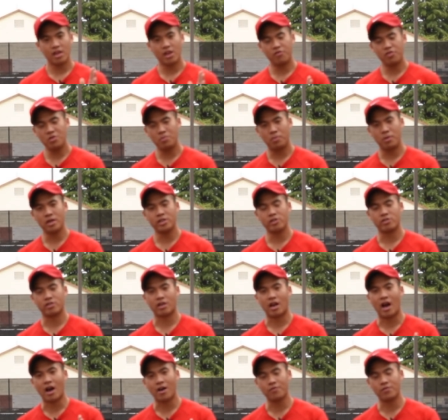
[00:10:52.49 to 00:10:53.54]
If you put your
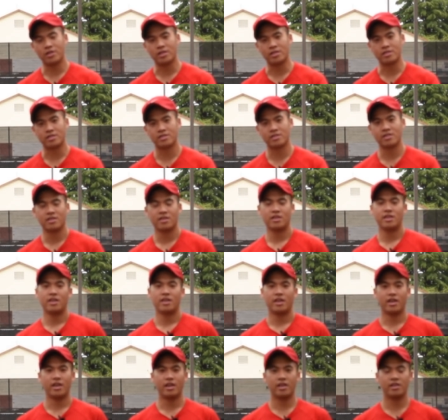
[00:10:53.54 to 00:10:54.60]
confidence
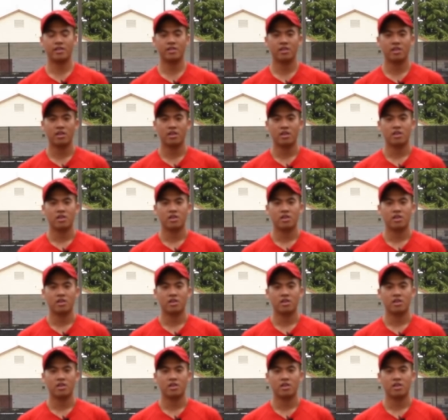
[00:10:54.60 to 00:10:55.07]
in